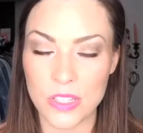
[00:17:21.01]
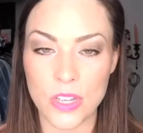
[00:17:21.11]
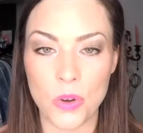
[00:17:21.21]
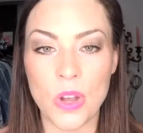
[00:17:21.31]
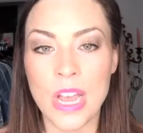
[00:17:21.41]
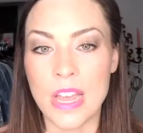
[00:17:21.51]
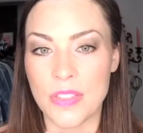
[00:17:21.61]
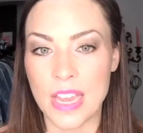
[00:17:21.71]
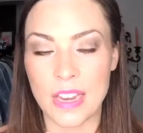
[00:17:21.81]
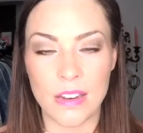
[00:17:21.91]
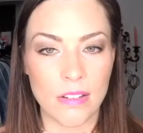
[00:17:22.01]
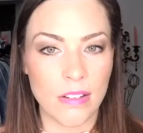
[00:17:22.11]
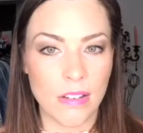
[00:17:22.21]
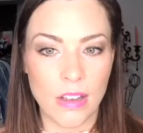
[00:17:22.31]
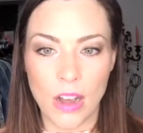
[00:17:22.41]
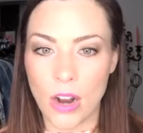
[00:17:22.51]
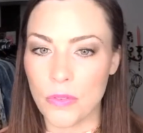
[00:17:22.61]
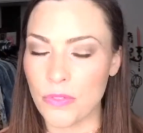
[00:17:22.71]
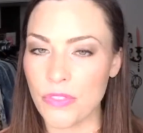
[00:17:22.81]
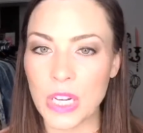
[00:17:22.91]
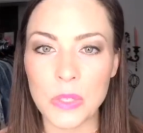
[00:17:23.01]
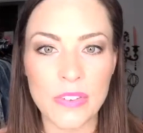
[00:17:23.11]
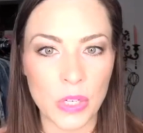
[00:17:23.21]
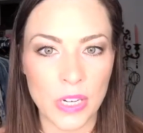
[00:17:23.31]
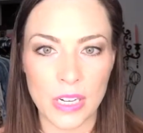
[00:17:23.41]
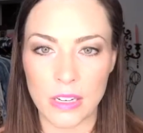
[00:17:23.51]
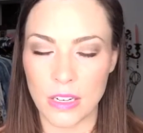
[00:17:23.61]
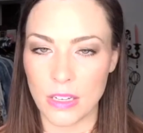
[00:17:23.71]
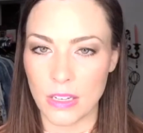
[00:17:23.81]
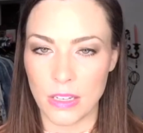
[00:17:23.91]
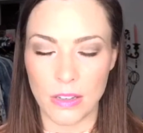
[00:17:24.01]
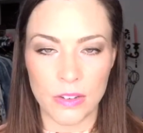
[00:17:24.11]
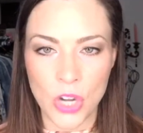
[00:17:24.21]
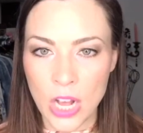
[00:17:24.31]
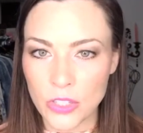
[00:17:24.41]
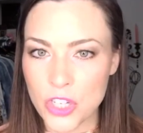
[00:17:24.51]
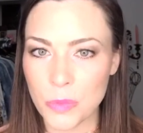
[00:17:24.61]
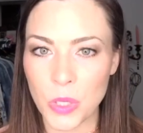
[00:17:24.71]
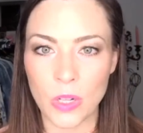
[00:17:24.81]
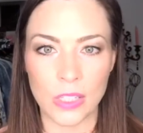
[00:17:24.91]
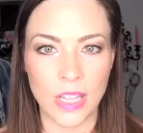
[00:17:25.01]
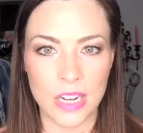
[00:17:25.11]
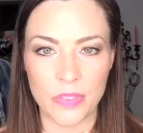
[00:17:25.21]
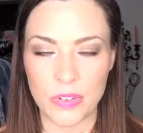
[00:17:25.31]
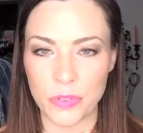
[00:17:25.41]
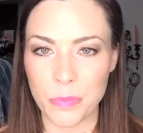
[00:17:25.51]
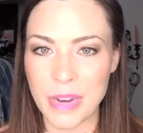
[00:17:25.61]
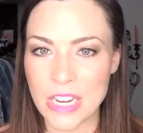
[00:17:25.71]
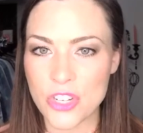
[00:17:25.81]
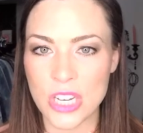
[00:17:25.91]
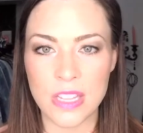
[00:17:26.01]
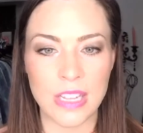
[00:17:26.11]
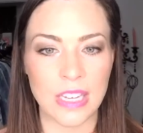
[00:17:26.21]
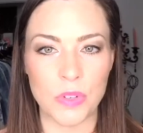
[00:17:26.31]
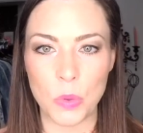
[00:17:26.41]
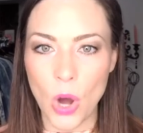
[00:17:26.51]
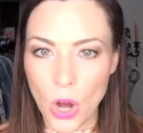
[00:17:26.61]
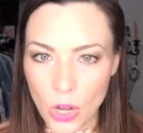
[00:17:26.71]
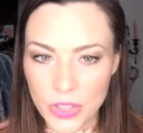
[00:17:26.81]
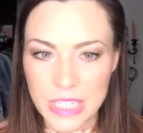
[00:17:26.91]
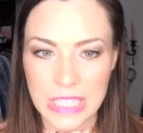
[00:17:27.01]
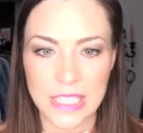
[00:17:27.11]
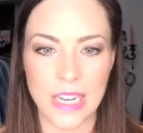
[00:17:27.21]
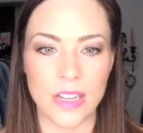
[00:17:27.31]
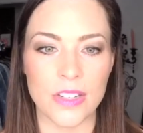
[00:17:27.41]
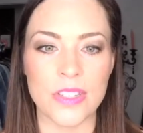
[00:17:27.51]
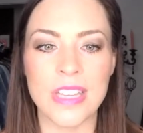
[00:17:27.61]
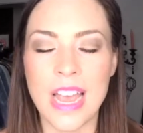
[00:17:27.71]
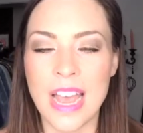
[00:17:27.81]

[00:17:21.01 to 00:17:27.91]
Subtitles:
So they very, very knowledgeable, a lot of information. They give you all the details.